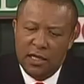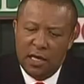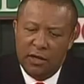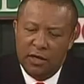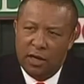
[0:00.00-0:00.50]

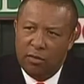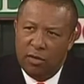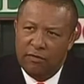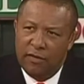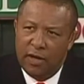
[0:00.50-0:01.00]
the number
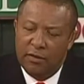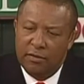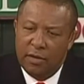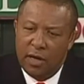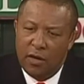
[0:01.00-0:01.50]
of
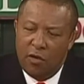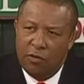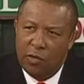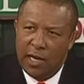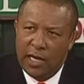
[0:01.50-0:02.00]

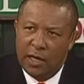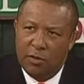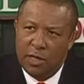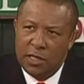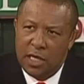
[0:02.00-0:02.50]
overweight and
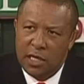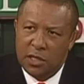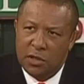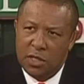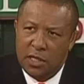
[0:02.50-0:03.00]
obese kids
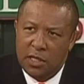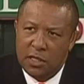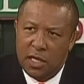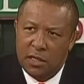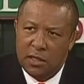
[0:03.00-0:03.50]
you see these
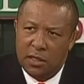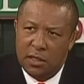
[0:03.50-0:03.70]
days?